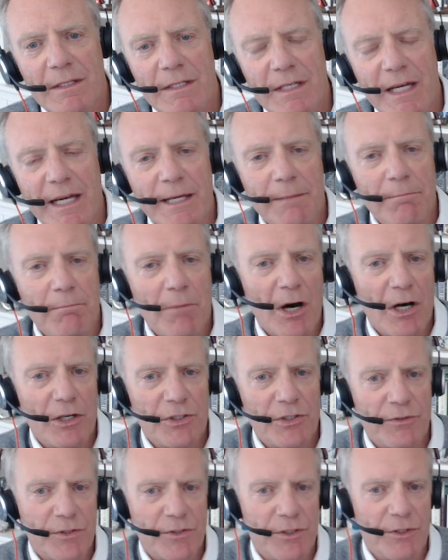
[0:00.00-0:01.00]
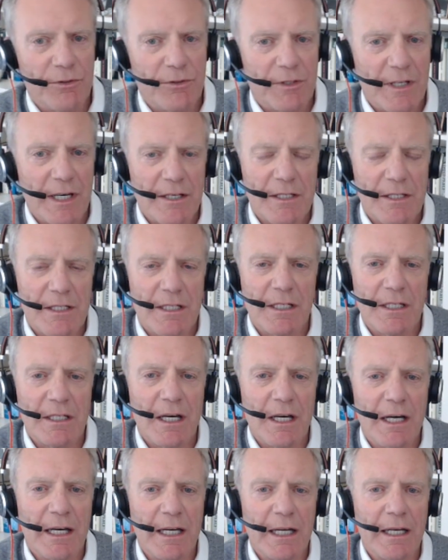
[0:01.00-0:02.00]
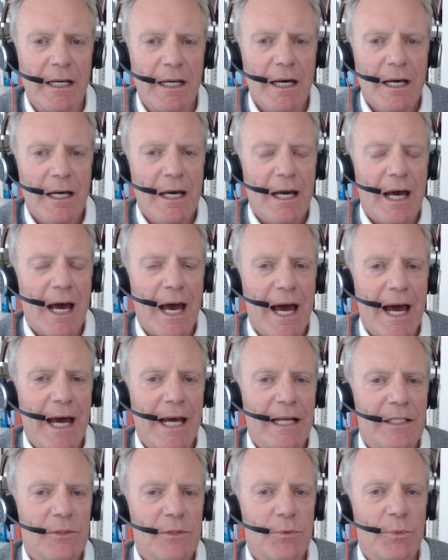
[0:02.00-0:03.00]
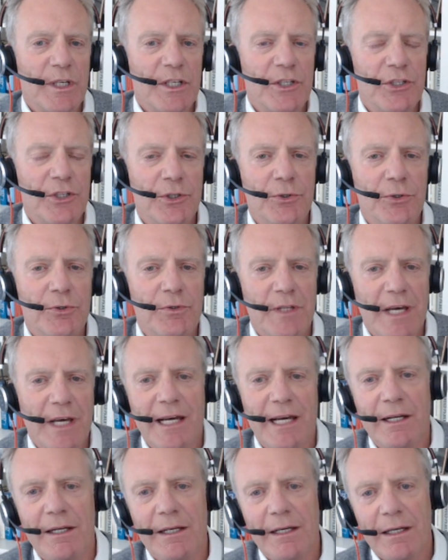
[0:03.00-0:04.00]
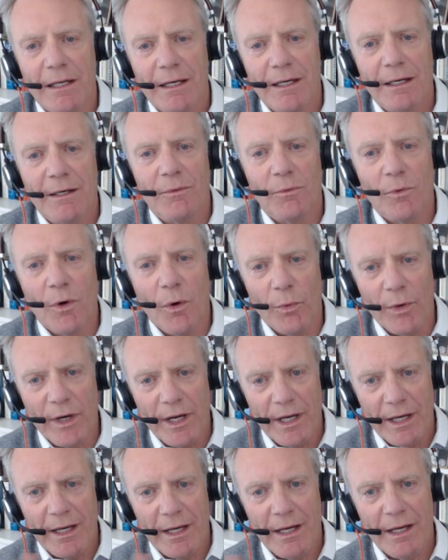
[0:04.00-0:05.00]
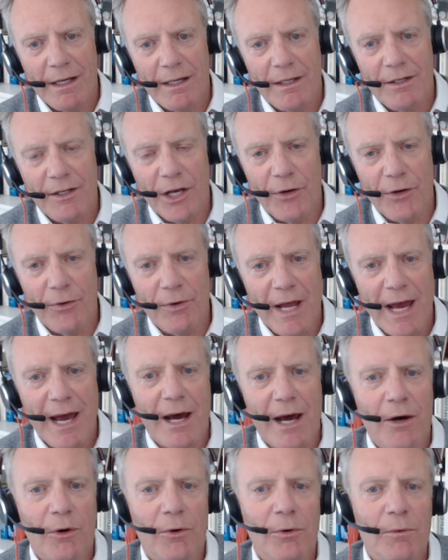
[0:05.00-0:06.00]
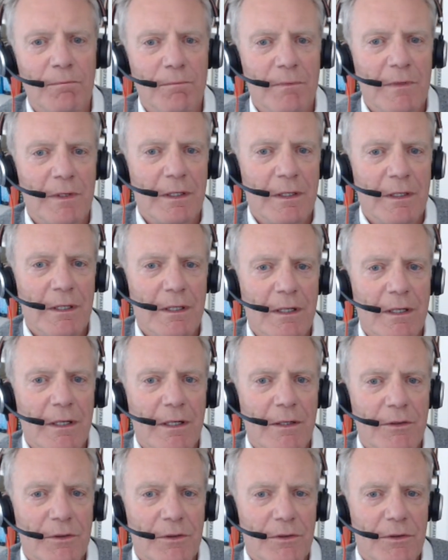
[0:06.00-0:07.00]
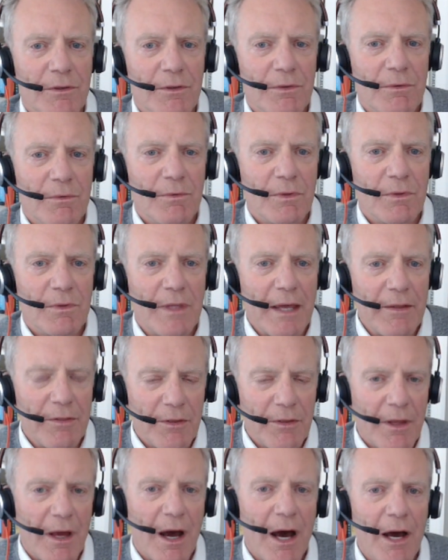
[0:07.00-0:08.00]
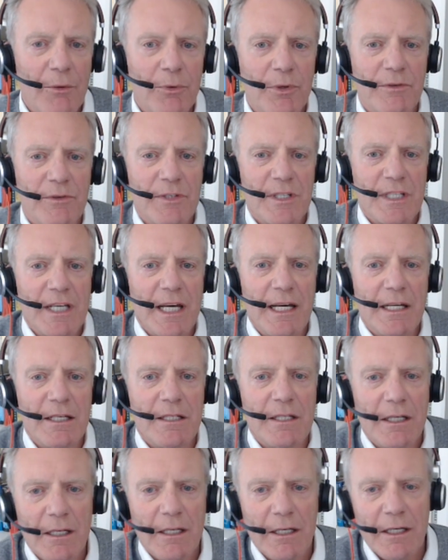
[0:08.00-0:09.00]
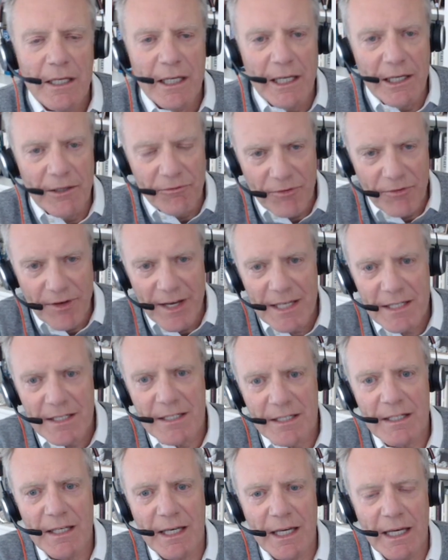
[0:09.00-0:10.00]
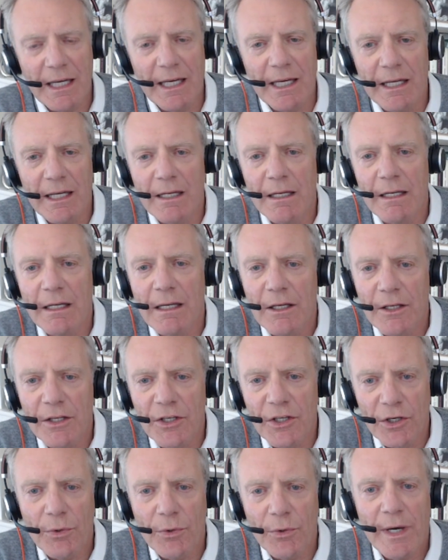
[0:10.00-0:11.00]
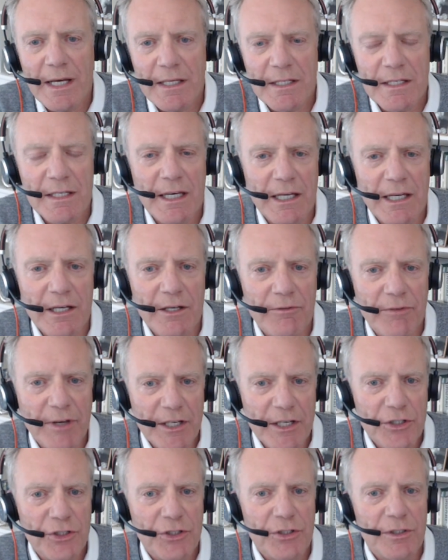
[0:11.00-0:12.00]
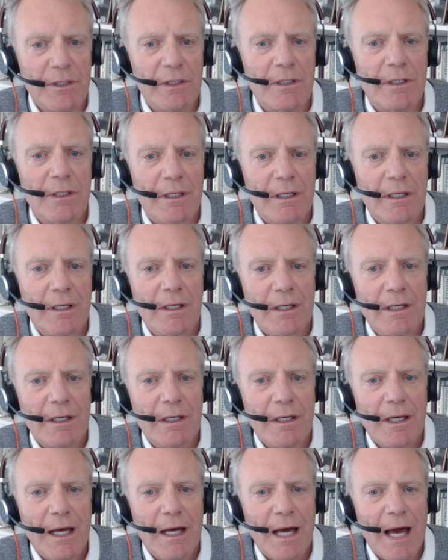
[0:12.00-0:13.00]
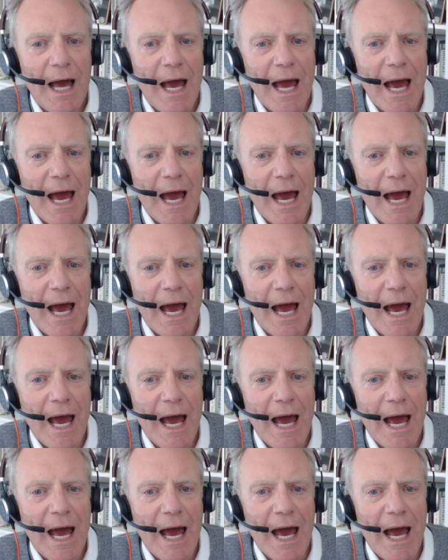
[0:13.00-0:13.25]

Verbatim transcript: say in March of 2009, and we knew then what we know now, mm-hmm. then I would have said invest in US innovation. Yeah.